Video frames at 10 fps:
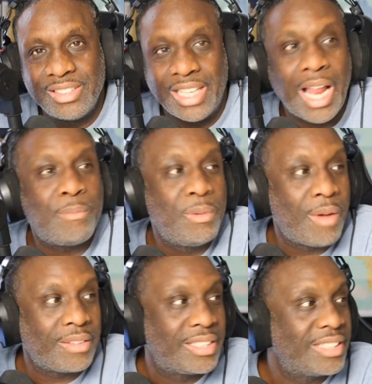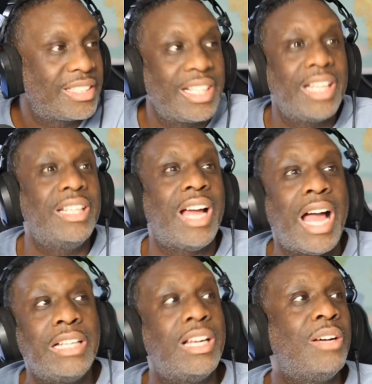There's a lot of people out there say
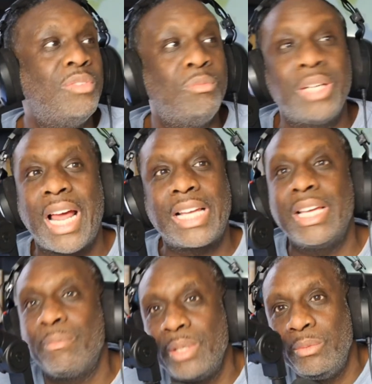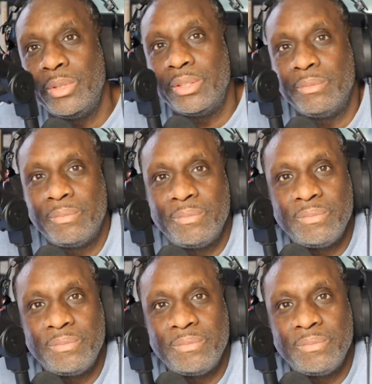I love them, but I can't be with them.